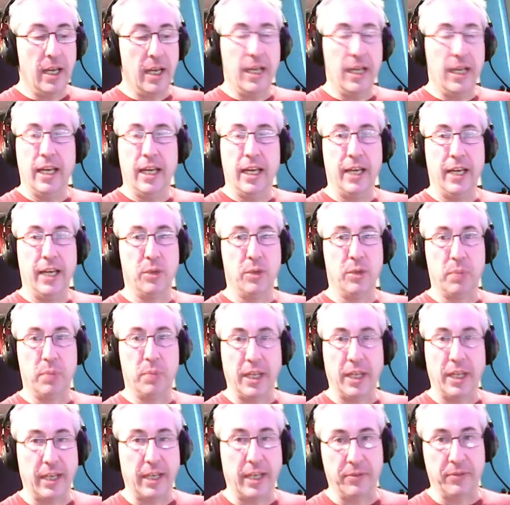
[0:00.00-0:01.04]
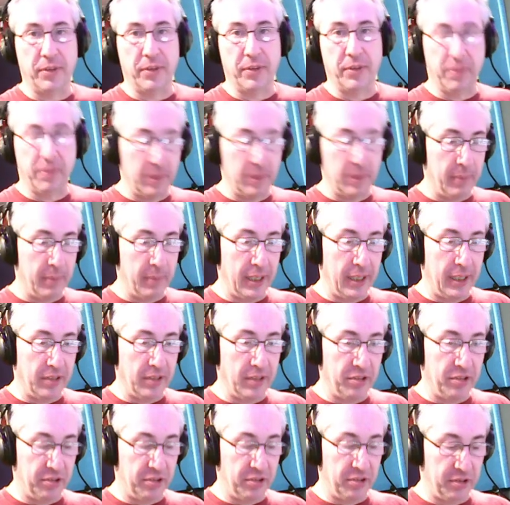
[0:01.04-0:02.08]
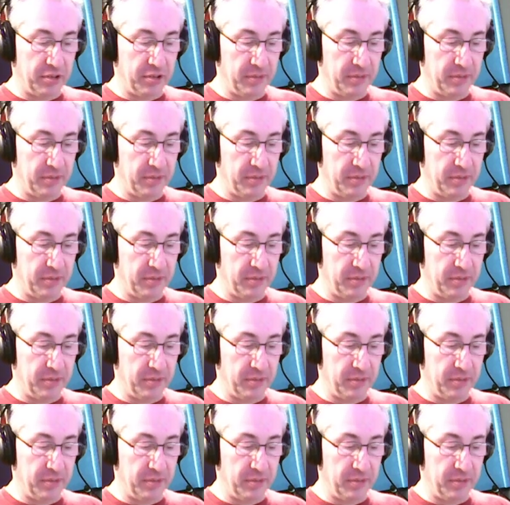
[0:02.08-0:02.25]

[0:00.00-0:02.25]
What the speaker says: It'll play that for 3 beats